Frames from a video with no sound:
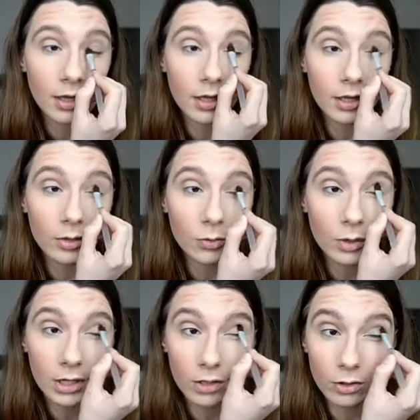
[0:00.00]
And
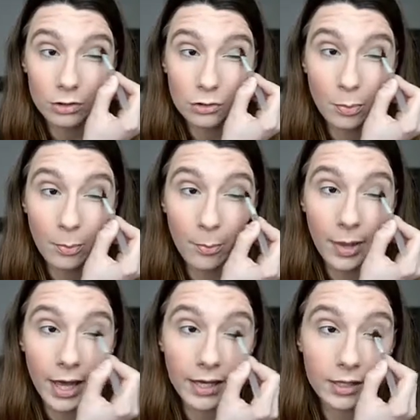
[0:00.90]
we are going to
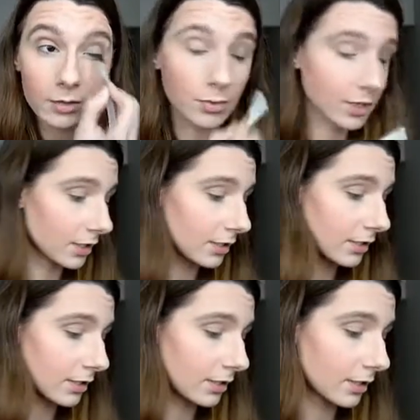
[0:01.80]
pat it
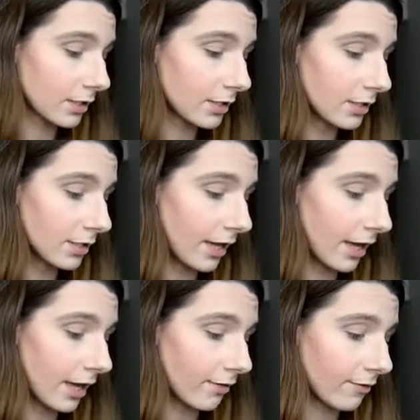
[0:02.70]
because these
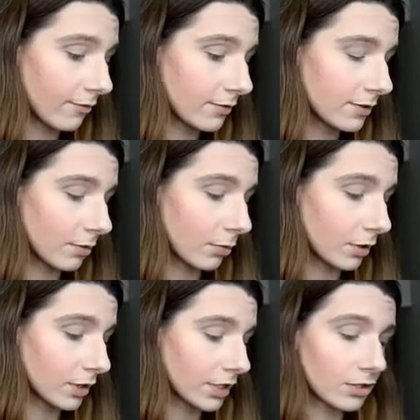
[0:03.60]
have some
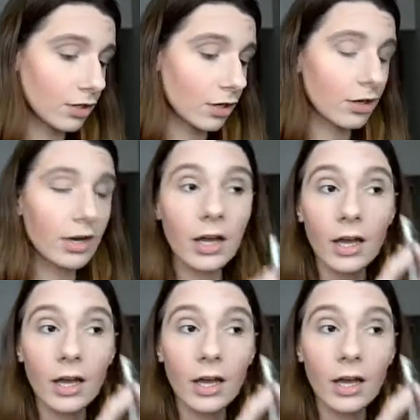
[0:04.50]
glitter